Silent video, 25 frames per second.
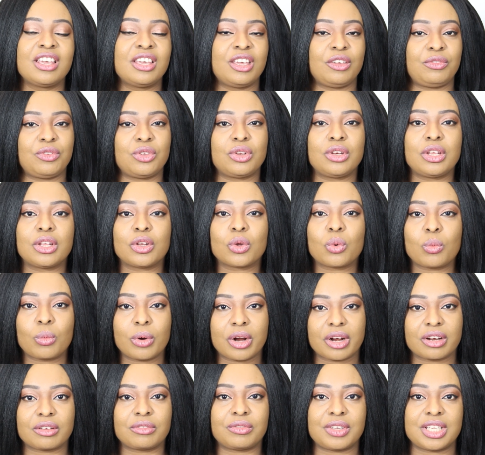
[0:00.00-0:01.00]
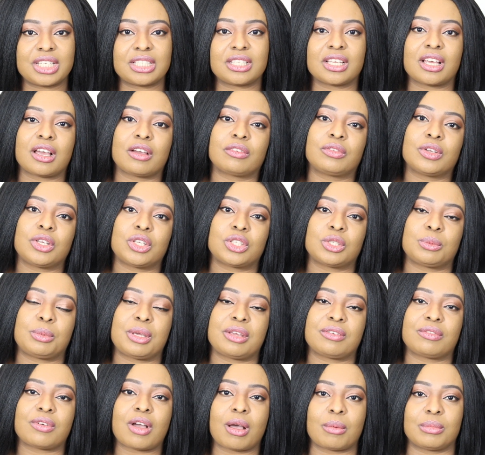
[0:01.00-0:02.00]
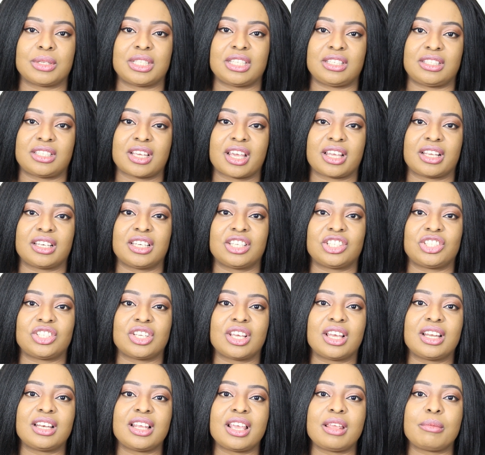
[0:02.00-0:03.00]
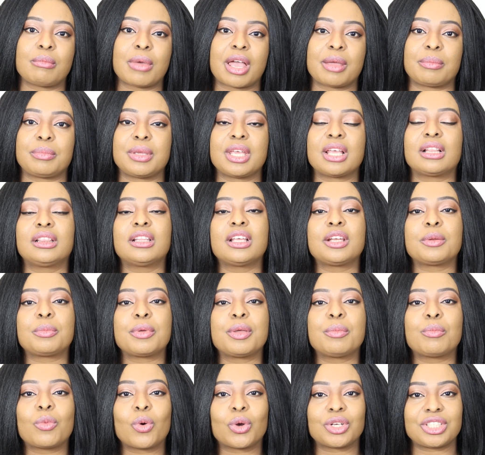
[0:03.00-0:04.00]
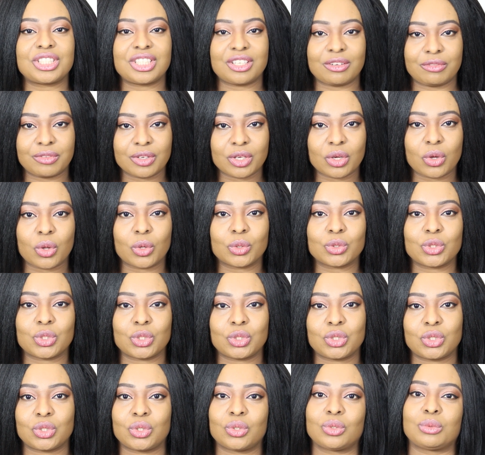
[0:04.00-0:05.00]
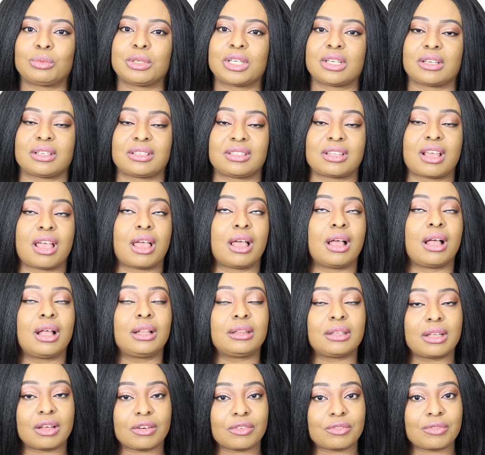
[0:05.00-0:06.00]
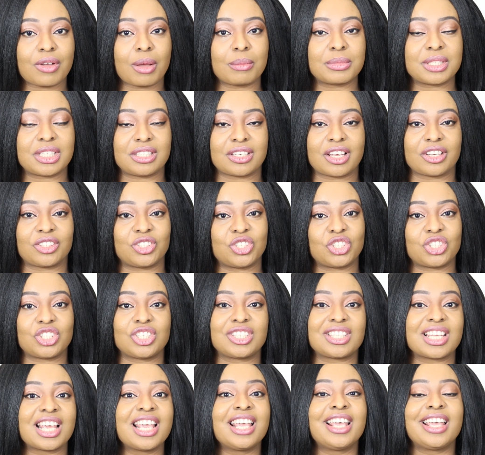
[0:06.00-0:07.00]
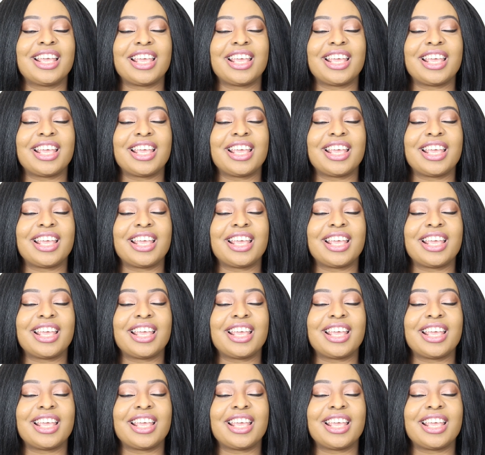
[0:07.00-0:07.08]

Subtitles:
If you need a work visa for you to be a pharmacy technician, it might be a little bit more difficult to do because there are a lot of pharmacy technicians